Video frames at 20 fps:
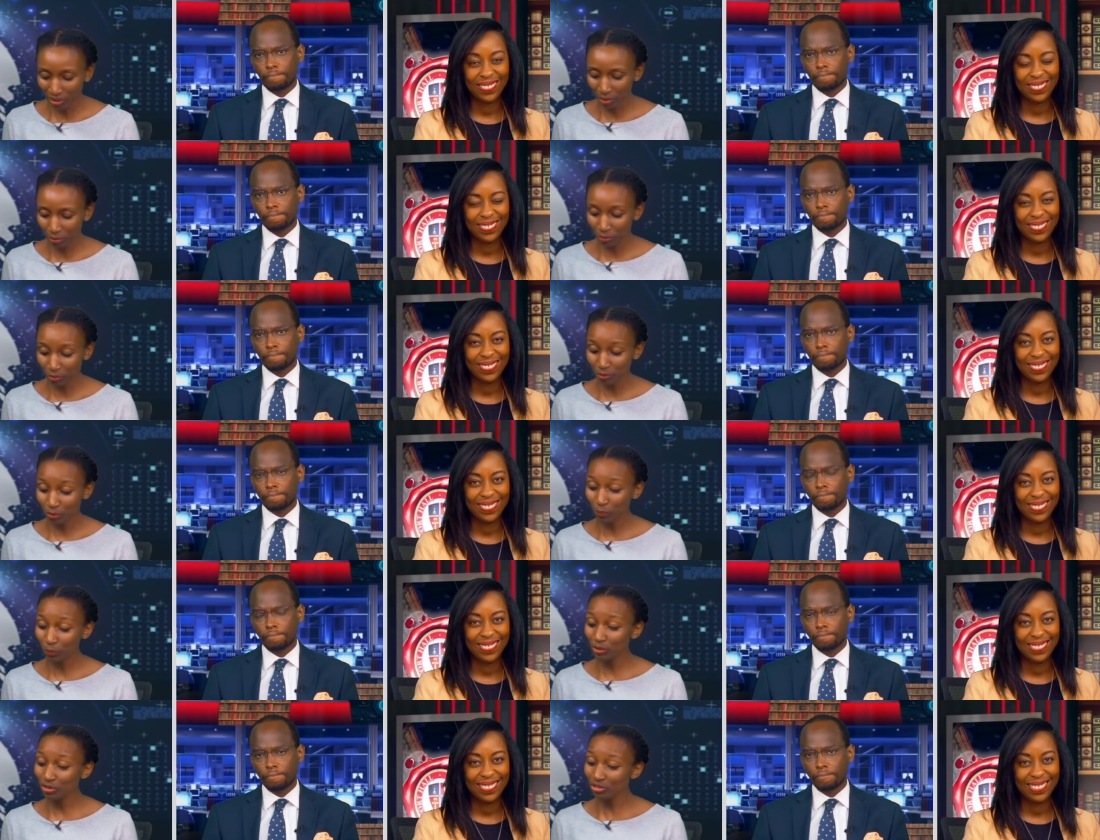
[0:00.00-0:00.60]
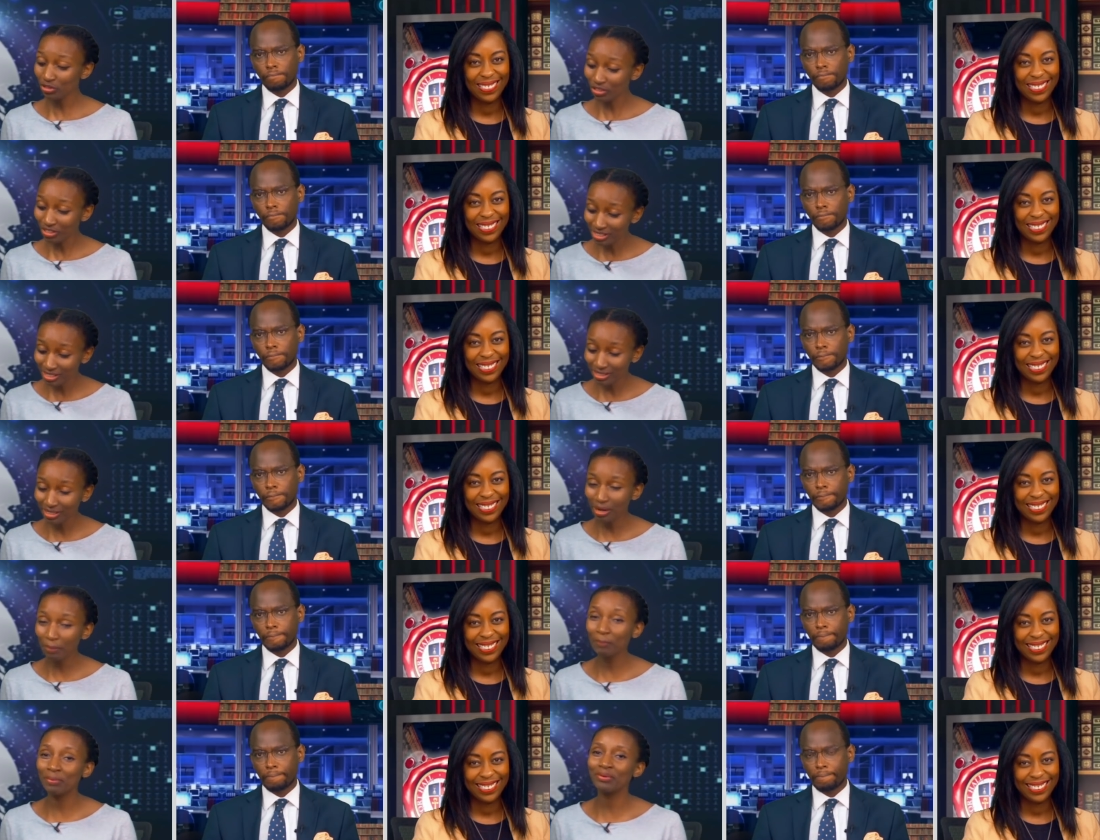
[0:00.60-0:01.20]
Speaker 1: William Ruto was
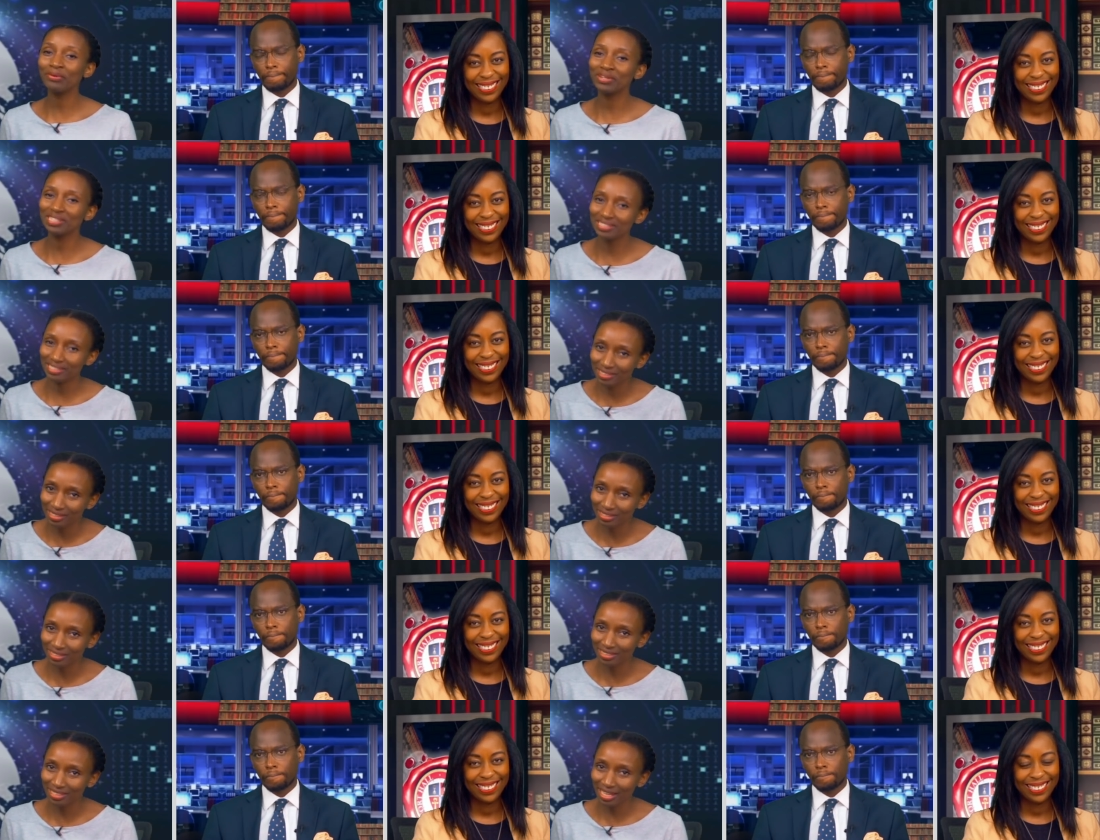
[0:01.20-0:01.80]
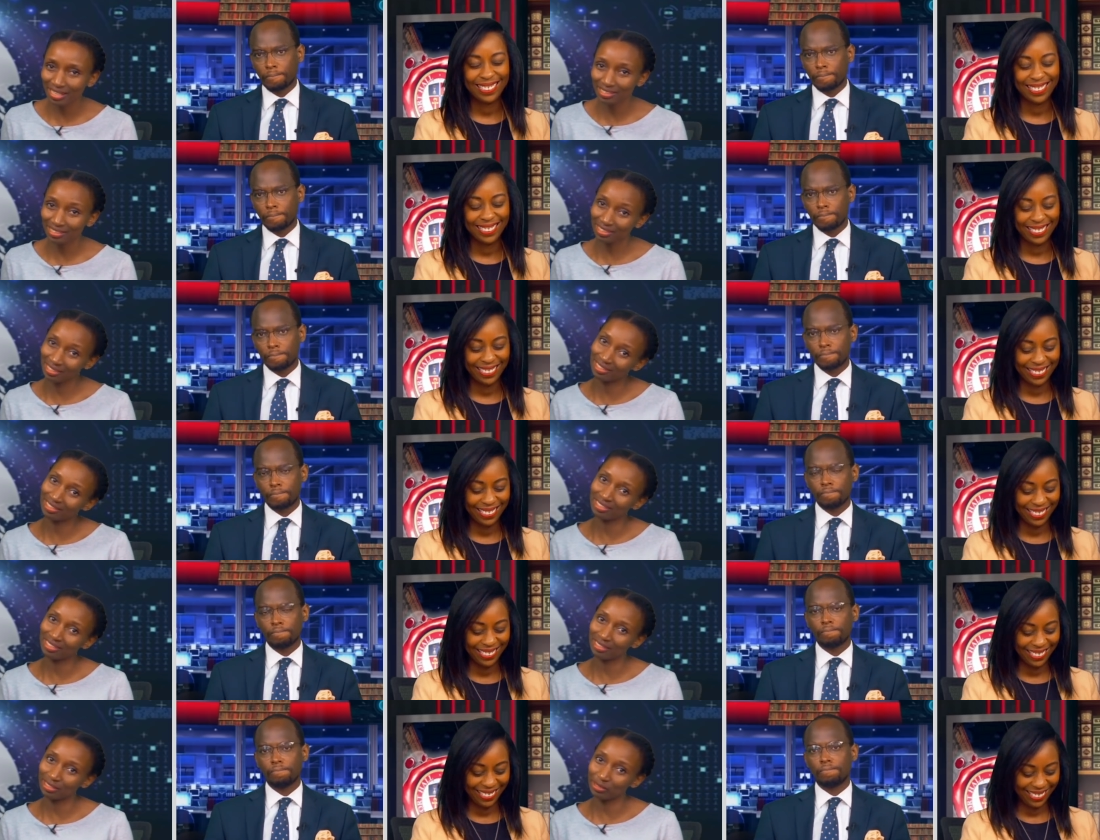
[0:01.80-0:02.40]
not present at
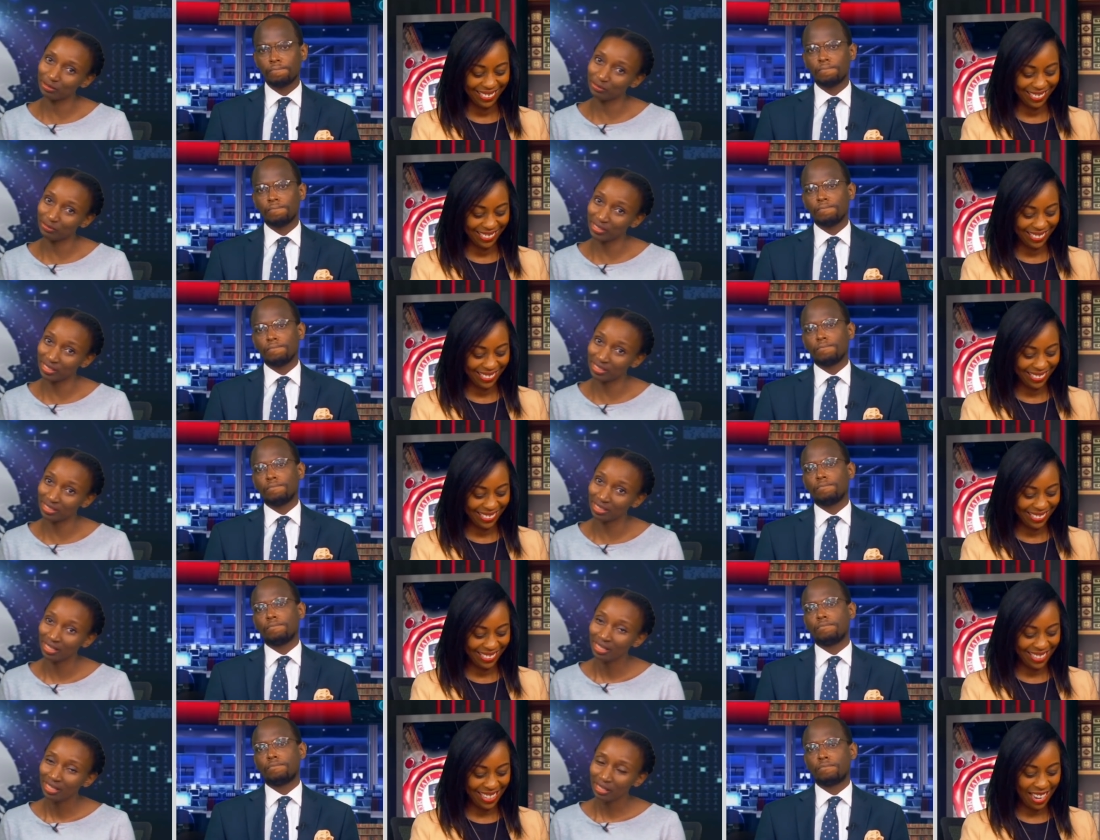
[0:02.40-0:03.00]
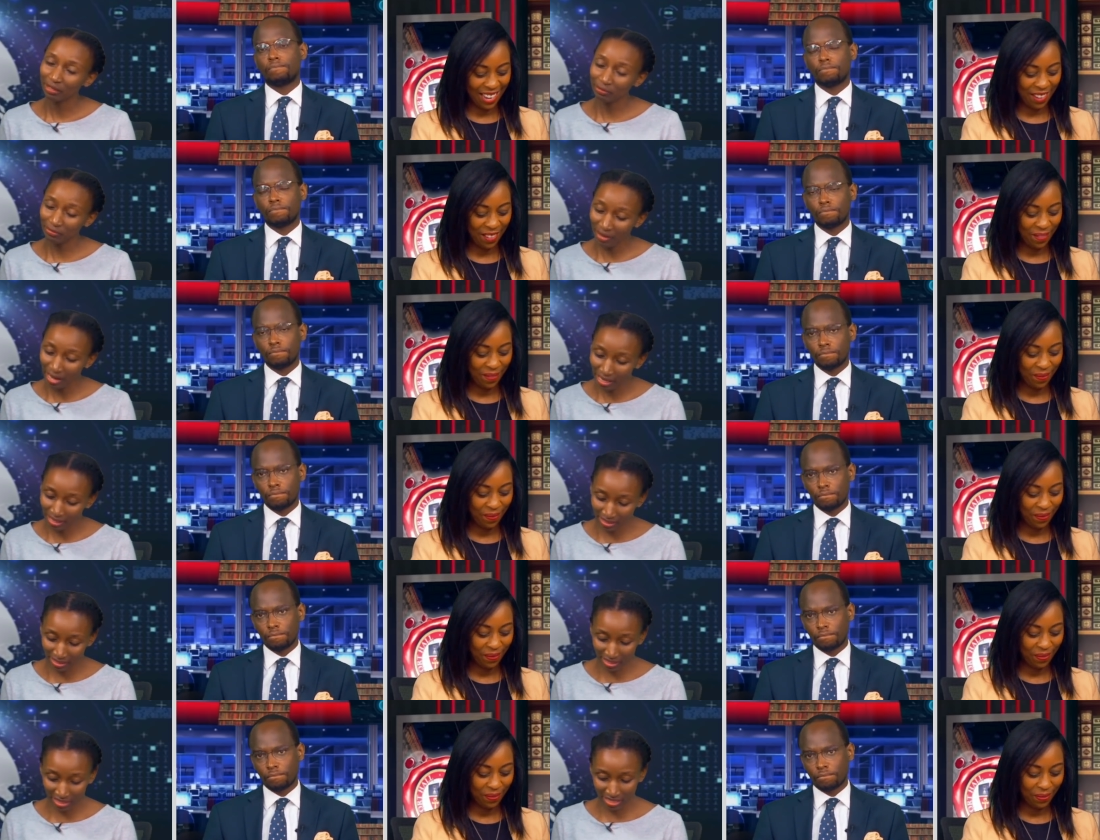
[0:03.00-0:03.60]
yesterday's mm. event. Yeah. In
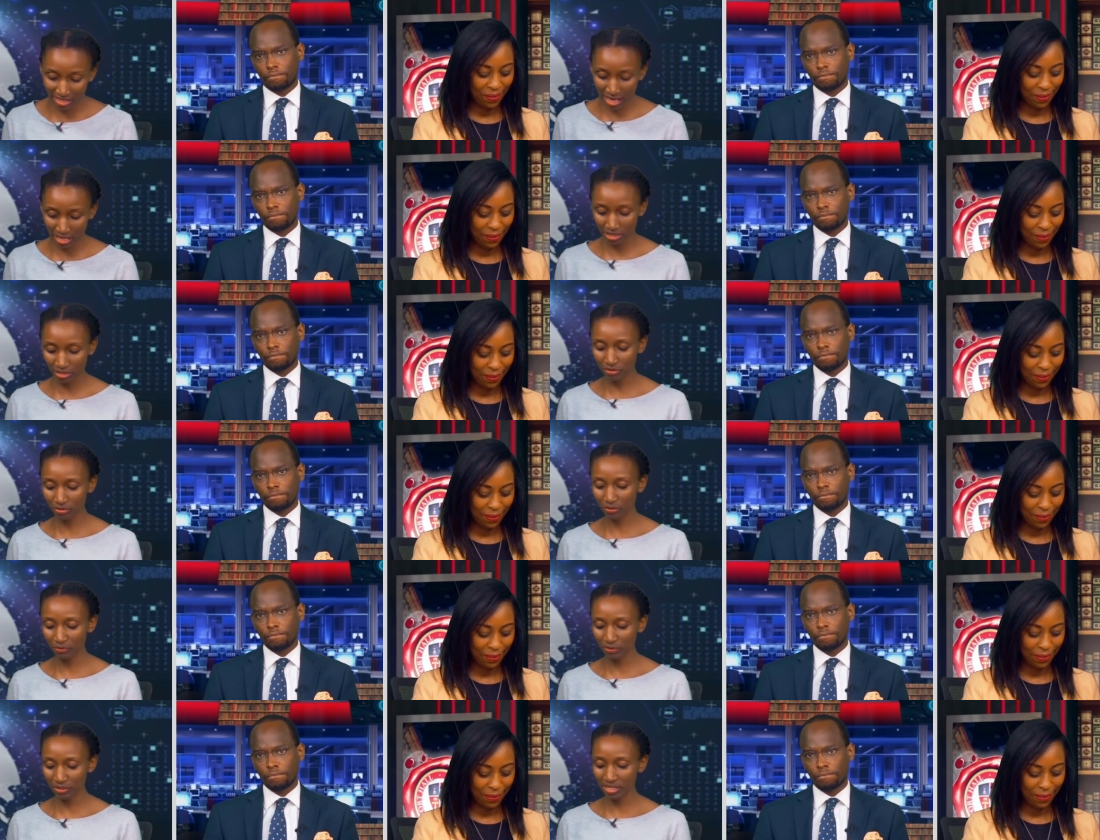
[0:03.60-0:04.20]
fact, the standard